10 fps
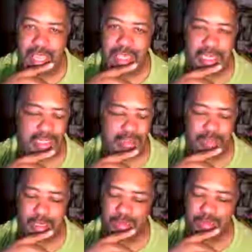and it's
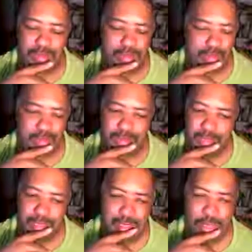been
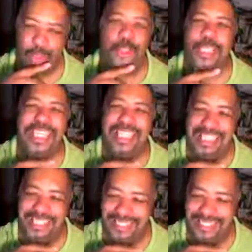good eating.